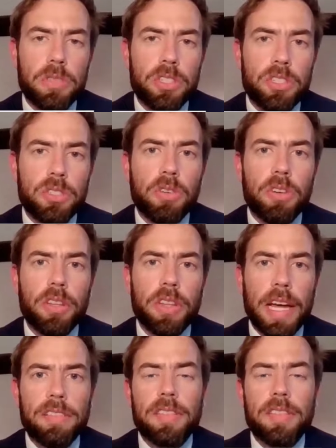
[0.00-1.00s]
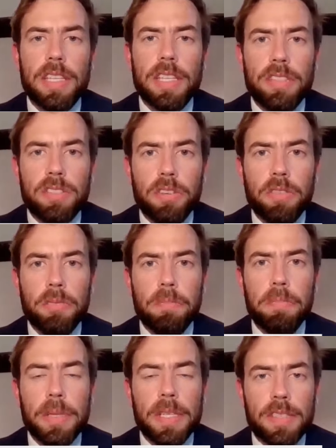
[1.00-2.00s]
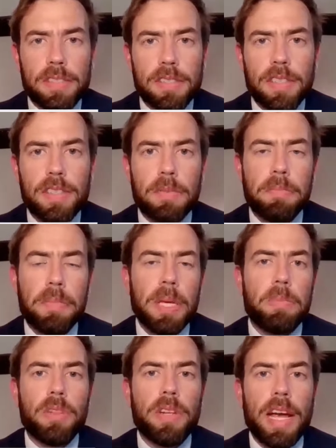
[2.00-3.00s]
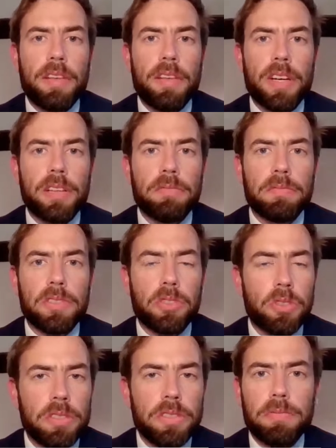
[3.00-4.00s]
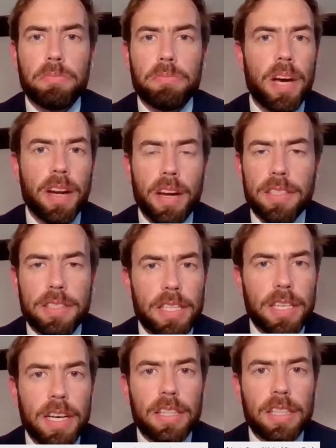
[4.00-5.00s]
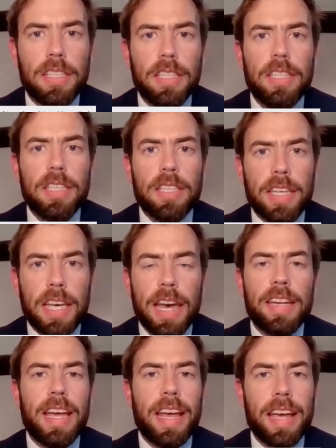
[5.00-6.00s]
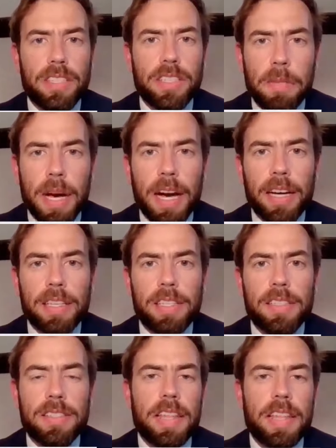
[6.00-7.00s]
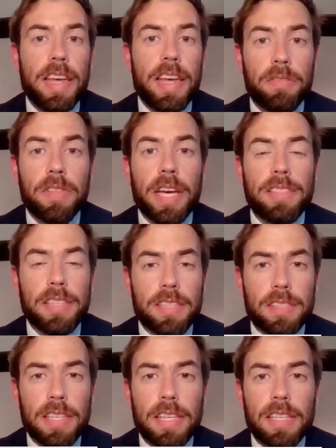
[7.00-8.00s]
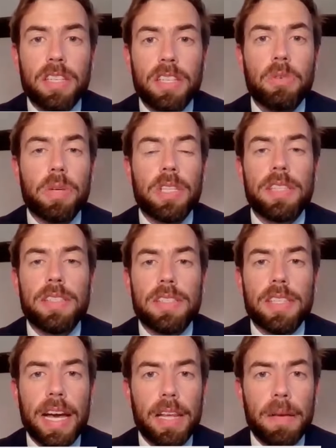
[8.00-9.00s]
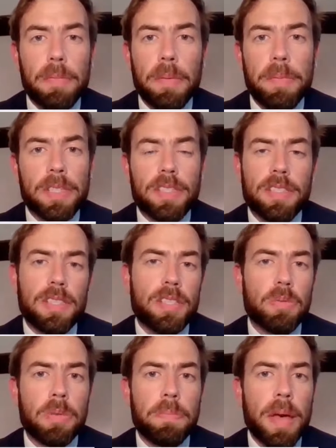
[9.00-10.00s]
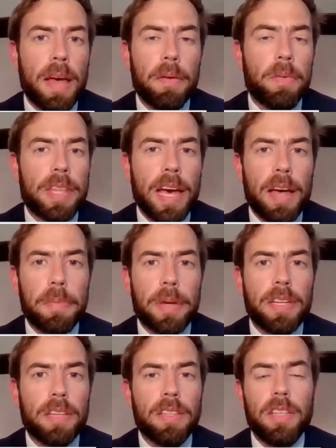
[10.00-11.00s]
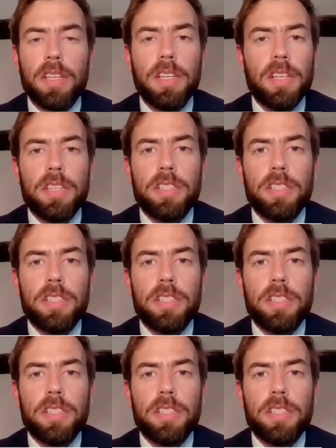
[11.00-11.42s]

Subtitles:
to ensure that these sort of businesses and people that have a good, bright idea can enter markets, and then if they succeed, can quickly scale up their businesses without being